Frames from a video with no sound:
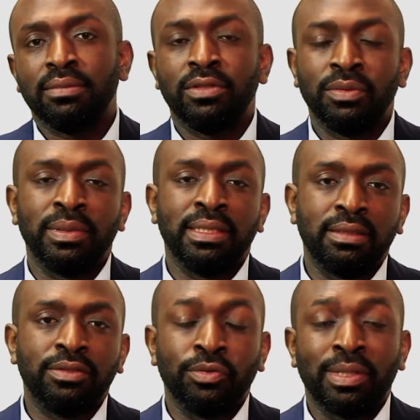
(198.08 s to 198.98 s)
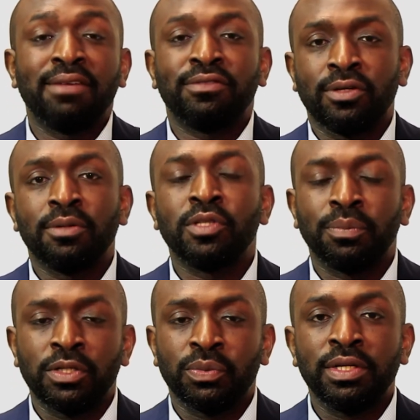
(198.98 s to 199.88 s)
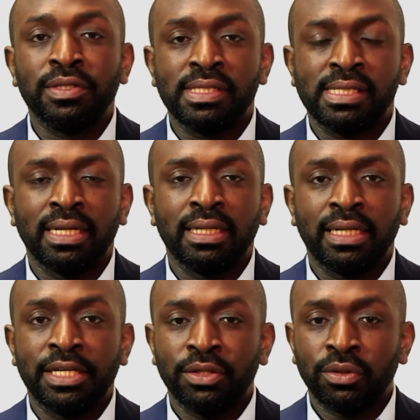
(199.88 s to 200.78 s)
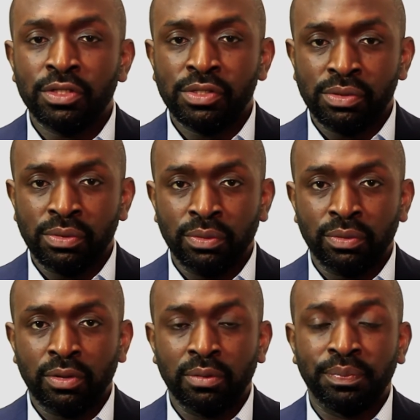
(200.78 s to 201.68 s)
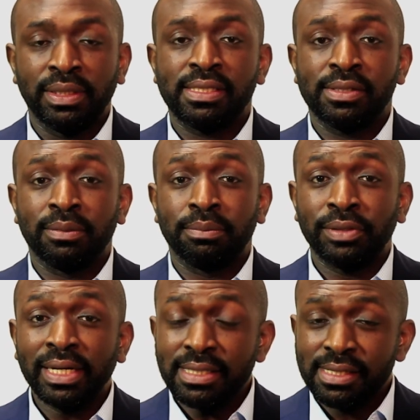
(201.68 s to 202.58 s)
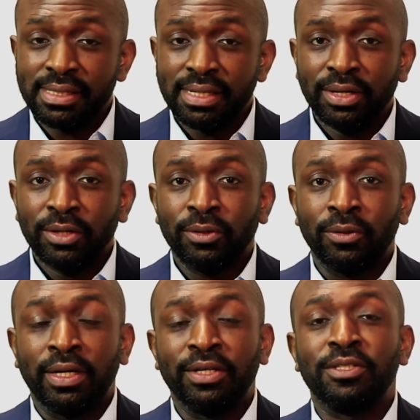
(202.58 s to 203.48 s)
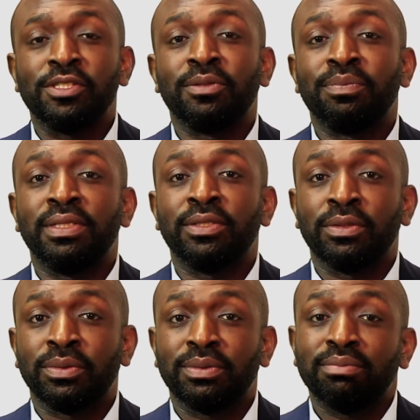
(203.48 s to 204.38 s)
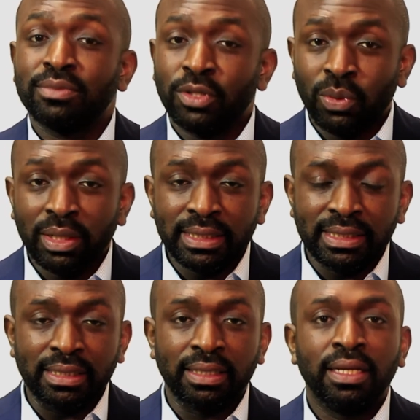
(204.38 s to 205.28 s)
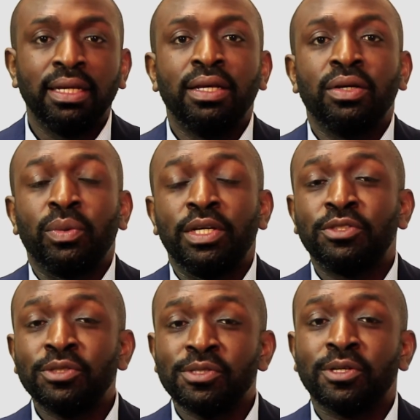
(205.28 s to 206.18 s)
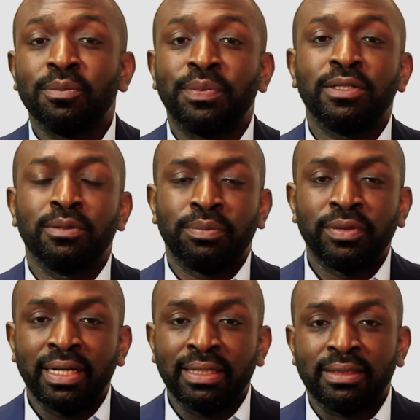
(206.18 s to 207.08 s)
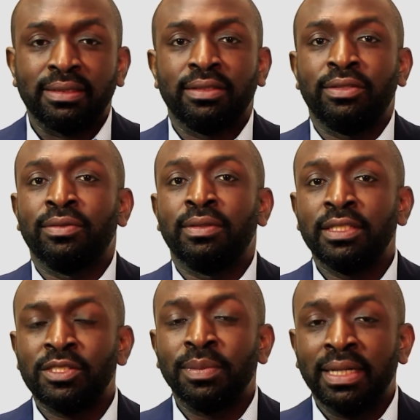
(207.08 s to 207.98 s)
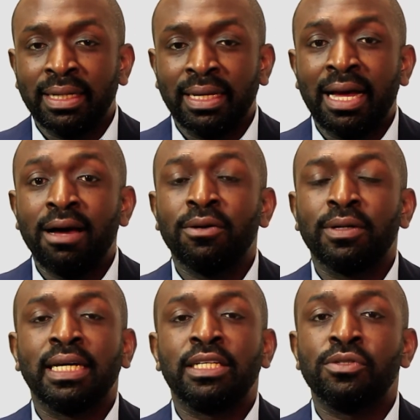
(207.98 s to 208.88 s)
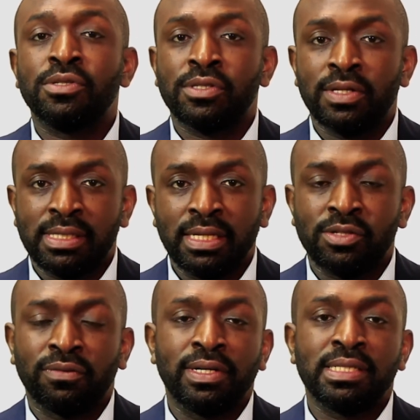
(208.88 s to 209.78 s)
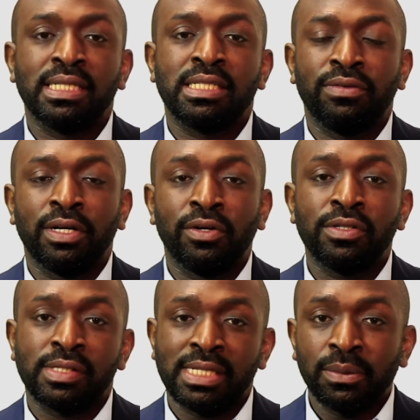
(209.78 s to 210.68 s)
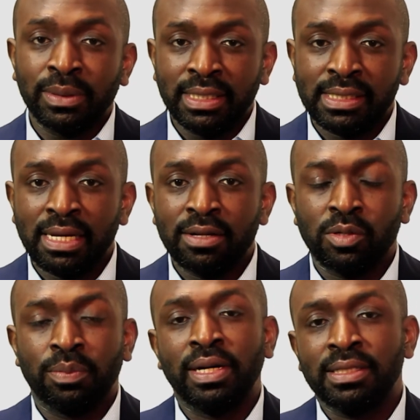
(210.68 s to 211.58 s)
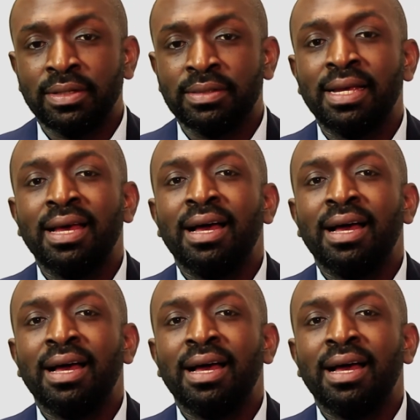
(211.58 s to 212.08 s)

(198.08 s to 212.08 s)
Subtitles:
you would have to come to a point where you decide, are you going to compete on price or are you going to compete on quality? When you choose to compete on price, you need to be clear how long can you sustain. So for instance, if you're going to start with discounts or price cuts,